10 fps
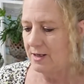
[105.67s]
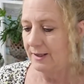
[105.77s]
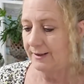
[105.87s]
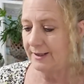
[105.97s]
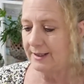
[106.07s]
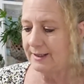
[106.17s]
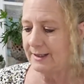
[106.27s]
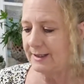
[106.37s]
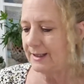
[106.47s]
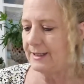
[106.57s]
6 to
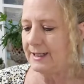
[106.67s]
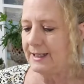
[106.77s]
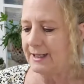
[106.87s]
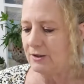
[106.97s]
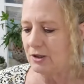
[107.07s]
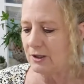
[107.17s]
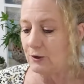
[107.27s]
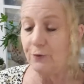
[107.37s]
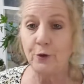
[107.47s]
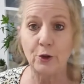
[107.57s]
16 inches,
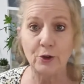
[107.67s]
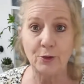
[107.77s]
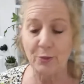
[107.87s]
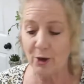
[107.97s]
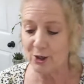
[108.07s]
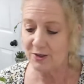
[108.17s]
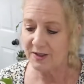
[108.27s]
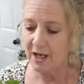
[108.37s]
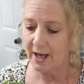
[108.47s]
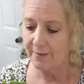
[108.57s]
full to part
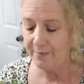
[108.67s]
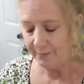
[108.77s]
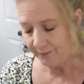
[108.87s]
sun.